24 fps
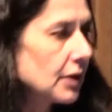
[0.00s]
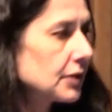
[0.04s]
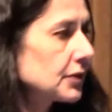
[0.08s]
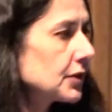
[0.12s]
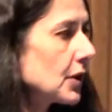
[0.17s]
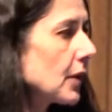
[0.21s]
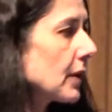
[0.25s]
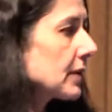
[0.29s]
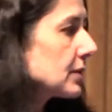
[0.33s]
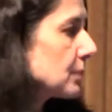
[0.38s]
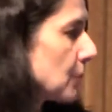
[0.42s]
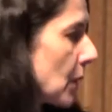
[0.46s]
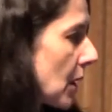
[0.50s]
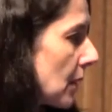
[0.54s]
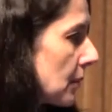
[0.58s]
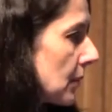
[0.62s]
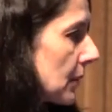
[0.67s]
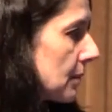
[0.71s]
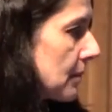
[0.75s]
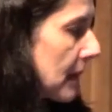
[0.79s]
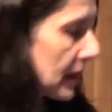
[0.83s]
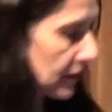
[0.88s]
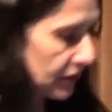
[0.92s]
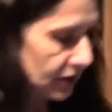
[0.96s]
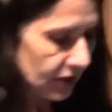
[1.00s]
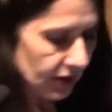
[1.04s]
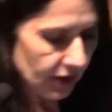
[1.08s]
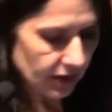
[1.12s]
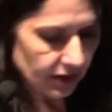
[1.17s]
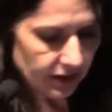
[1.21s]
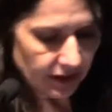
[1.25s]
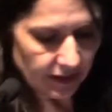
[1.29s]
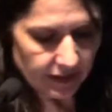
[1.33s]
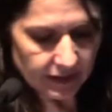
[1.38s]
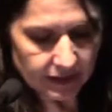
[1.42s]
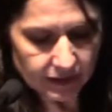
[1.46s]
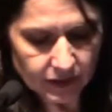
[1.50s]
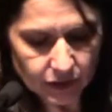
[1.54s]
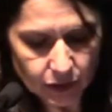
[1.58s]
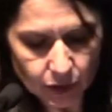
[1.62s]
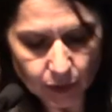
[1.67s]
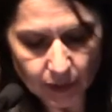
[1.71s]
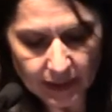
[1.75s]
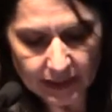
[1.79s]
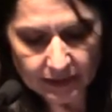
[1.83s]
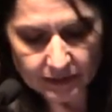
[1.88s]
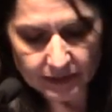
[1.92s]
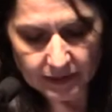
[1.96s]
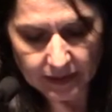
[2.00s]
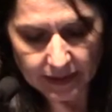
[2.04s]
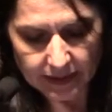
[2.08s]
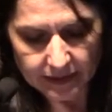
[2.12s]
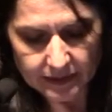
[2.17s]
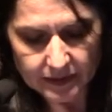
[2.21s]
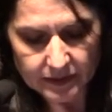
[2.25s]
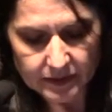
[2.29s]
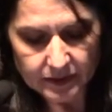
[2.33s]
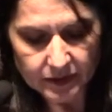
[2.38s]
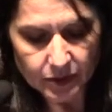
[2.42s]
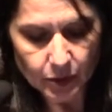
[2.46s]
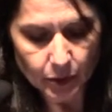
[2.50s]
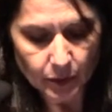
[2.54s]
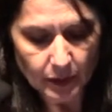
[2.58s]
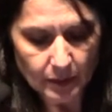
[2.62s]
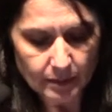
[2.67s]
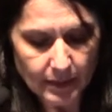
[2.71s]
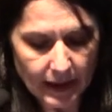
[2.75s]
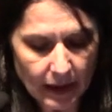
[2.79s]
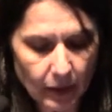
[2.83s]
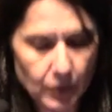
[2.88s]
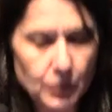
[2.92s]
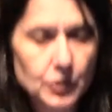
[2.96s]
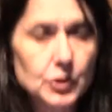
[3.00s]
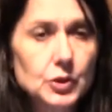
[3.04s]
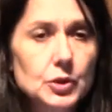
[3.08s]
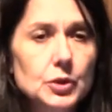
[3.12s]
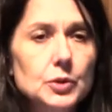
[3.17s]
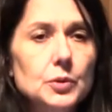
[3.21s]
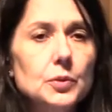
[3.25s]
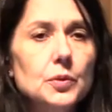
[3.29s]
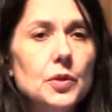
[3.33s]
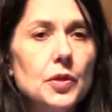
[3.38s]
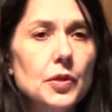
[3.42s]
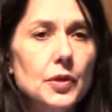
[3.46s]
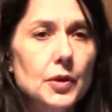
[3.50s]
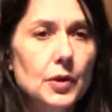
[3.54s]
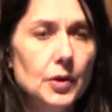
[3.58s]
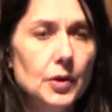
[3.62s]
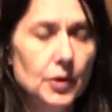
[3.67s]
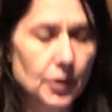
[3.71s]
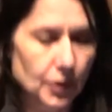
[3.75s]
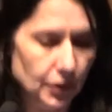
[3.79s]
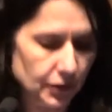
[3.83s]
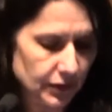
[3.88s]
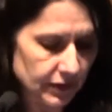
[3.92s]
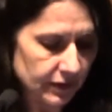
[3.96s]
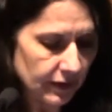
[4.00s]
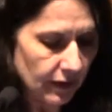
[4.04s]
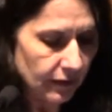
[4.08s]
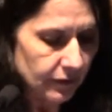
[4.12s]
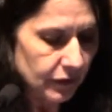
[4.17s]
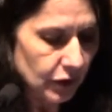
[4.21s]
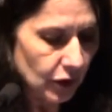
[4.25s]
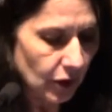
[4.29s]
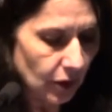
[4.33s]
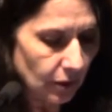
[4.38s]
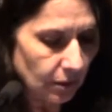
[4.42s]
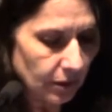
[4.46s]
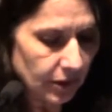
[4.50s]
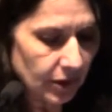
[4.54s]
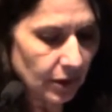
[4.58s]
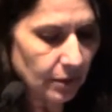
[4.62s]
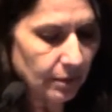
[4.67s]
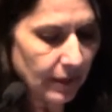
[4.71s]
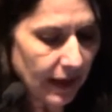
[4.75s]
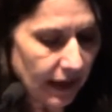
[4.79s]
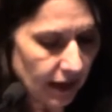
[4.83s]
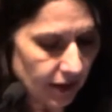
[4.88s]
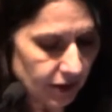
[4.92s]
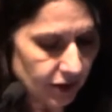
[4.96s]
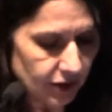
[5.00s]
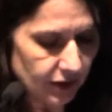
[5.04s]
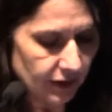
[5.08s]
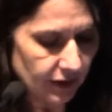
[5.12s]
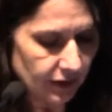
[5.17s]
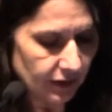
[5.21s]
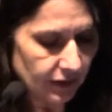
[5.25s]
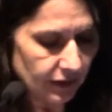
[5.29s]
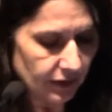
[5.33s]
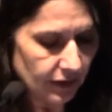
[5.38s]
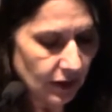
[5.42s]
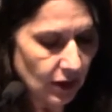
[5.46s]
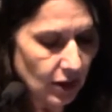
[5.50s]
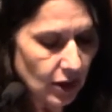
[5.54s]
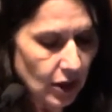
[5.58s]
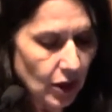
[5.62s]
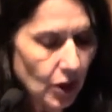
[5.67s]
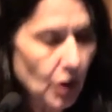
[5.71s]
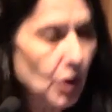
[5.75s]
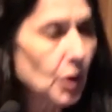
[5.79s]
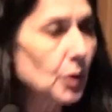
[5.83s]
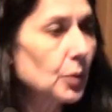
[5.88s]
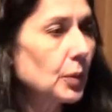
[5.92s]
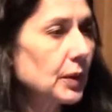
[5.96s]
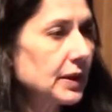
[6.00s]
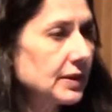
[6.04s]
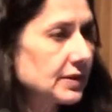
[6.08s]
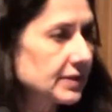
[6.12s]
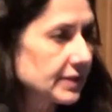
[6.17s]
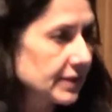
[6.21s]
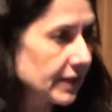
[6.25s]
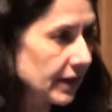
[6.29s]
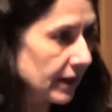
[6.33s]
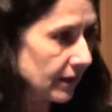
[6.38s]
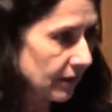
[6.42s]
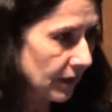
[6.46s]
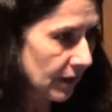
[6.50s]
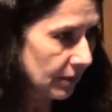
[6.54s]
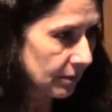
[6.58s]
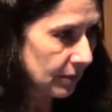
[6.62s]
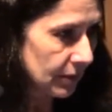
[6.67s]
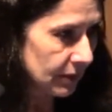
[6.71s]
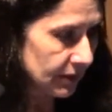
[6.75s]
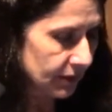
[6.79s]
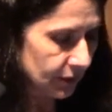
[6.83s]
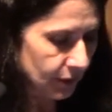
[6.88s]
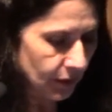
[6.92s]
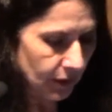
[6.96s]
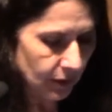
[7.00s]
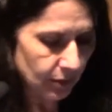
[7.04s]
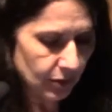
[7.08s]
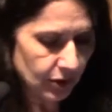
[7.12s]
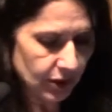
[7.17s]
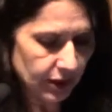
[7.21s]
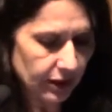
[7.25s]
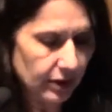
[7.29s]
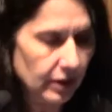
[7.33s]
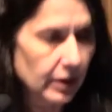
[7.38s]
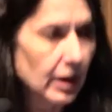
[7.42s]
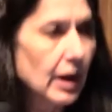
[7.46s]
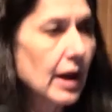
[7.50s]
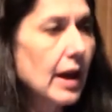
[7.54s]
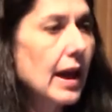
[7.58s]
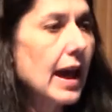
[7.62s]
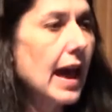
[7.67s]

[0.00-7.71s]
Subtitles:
So as Barbara mentioned, this translates to about 2/3 of terminal patients who received the prescription